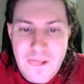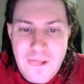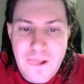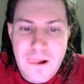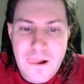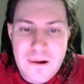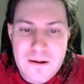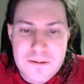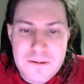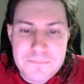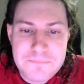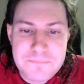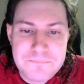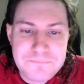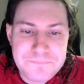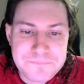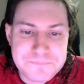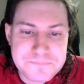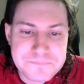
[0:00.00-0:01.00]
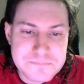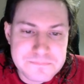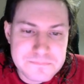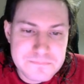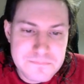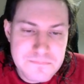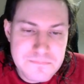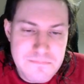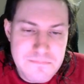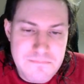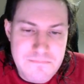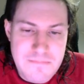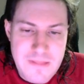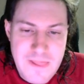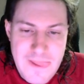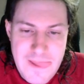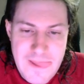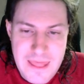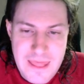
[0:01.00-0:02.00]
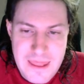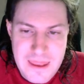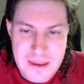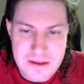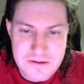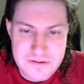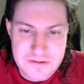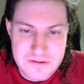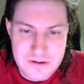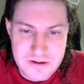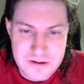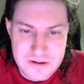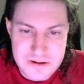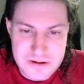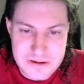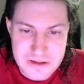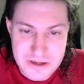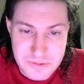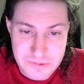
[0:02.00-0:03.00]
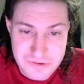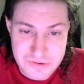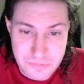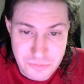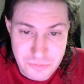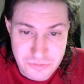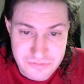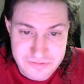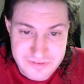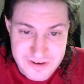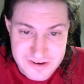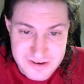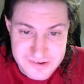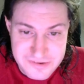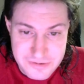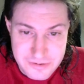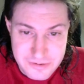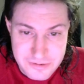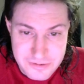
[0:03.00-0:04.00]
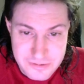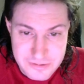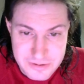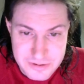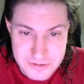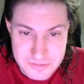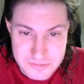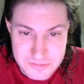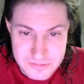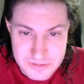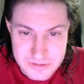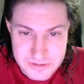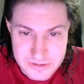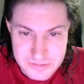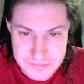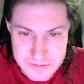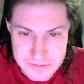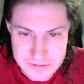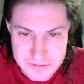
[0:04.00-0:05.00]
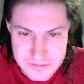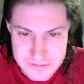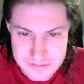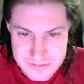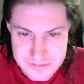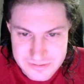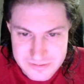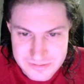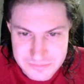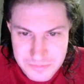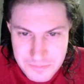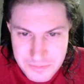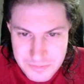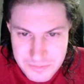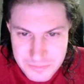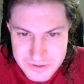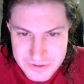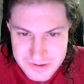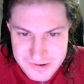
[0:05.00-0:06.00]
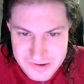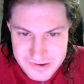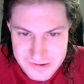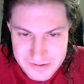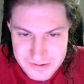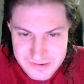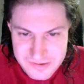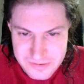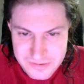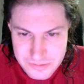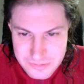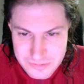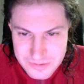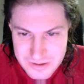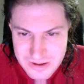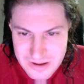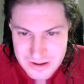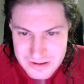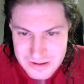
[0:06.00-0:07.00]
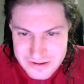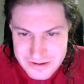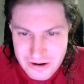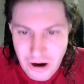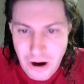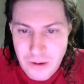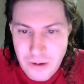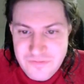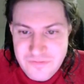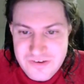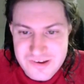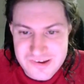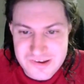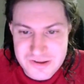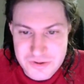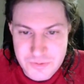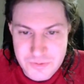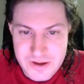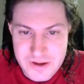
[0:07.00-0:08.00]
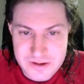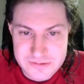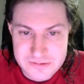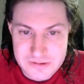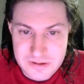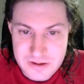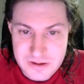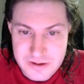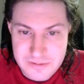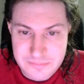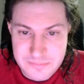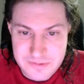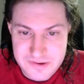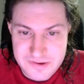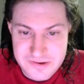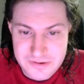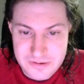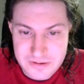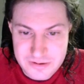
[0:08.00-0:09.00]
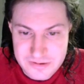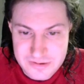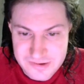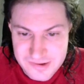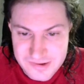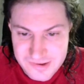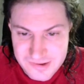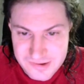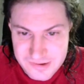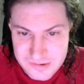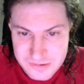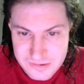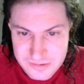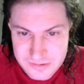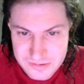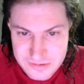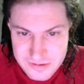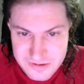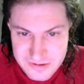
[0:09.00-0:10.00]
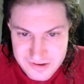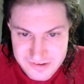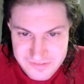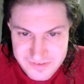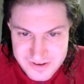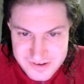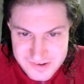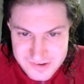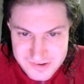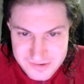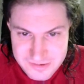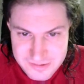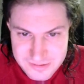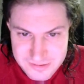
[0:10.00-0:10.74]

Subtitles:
Um, and likewise, you move faster. Like you like, I mean, remember what I said? So like, obviously, you can't climb Mister like this fast.